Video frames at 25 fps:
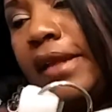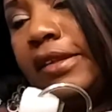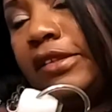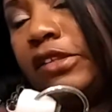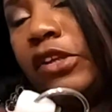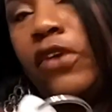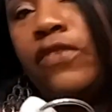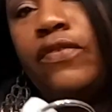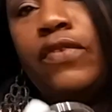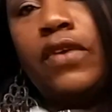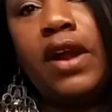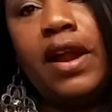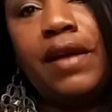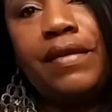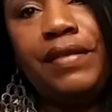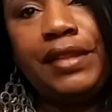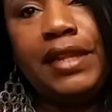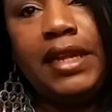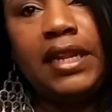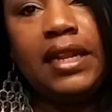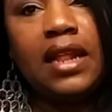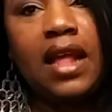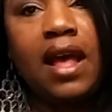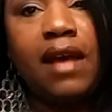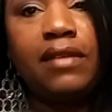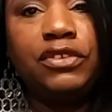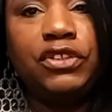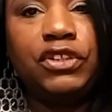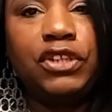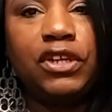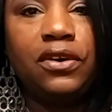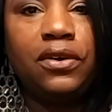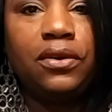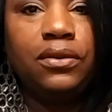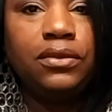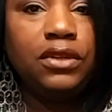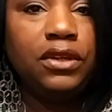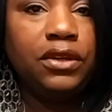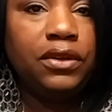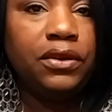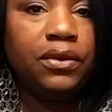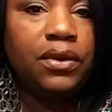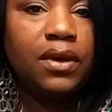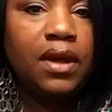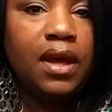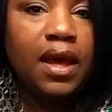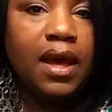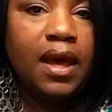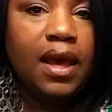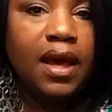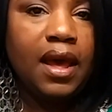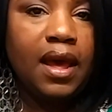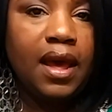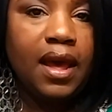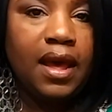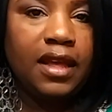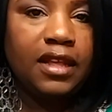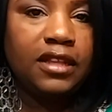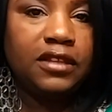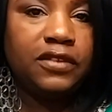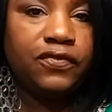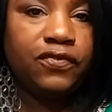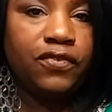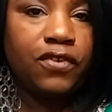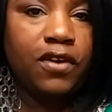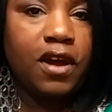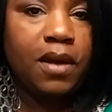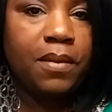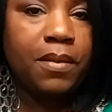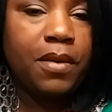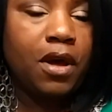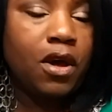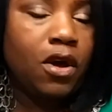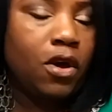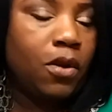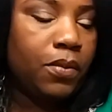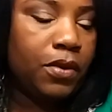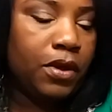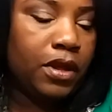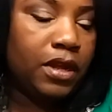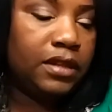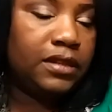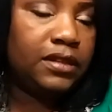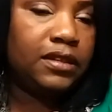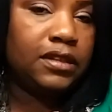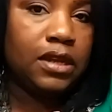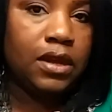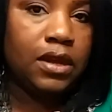So far, everything that I've shown you is from Home Goods.